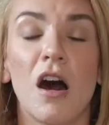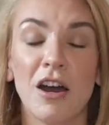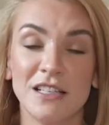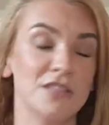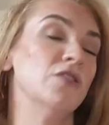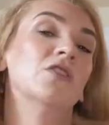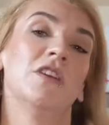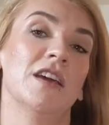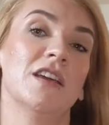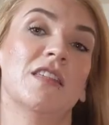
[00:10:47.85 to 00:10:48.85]
I did not
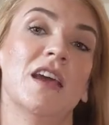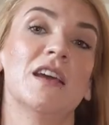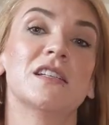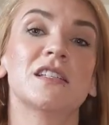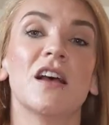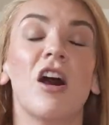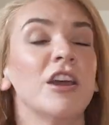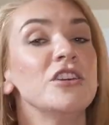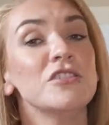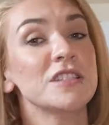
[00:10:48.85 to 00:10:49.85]
like this. I
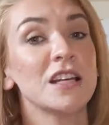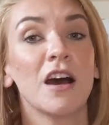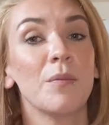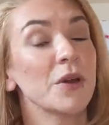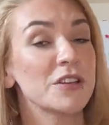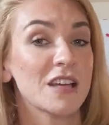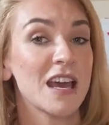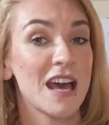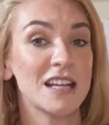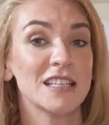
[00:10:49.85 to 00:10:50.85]
used it up because I
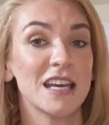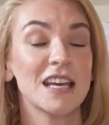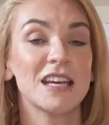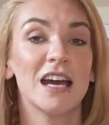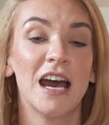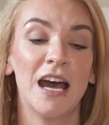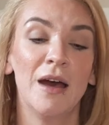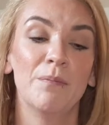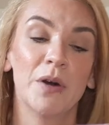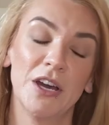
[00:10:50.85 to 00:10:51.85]
had it,
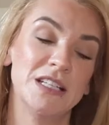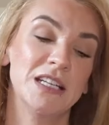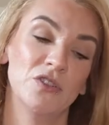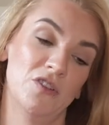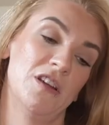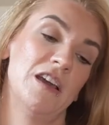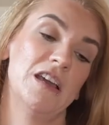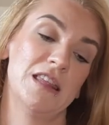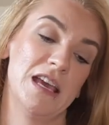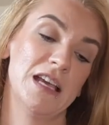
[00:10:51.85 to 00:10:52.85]
but I did not
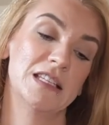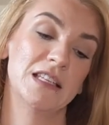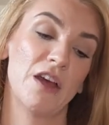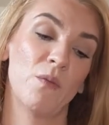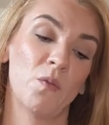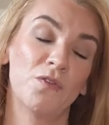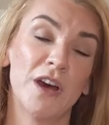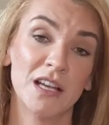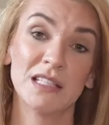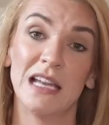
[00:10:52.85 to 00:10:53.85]
like this.
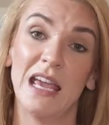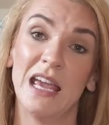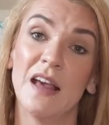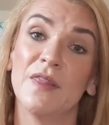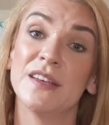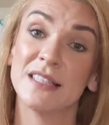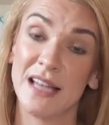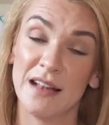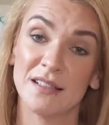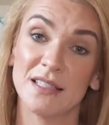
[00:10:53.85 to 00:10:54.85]
Firstly, the
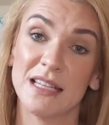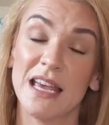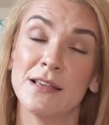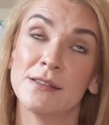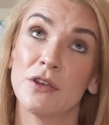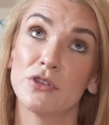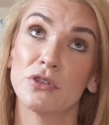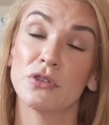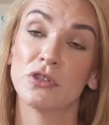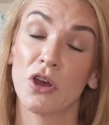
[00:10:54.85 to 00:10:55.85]
scent is
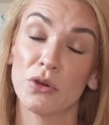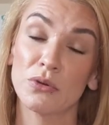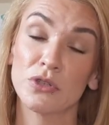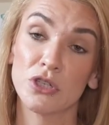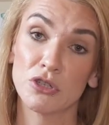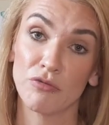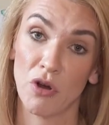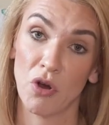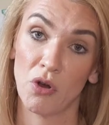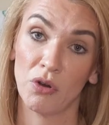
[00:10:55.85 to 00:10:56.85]
so
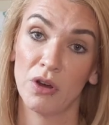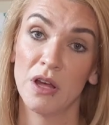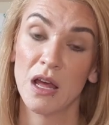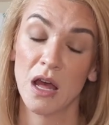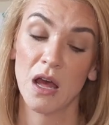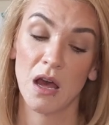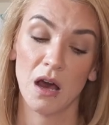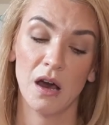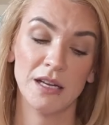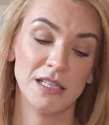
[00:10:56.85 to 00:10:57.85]
strong.
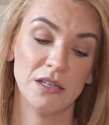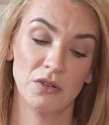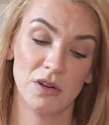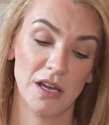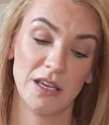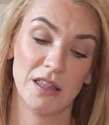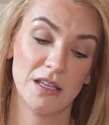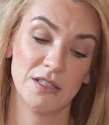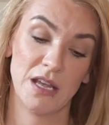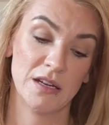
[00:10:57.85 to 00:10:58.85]
I did not like
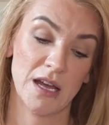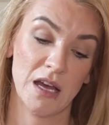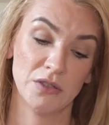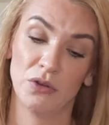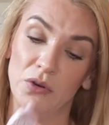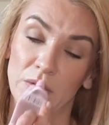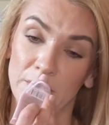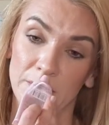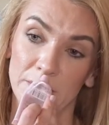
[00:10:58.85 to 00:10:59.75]
this scent at all.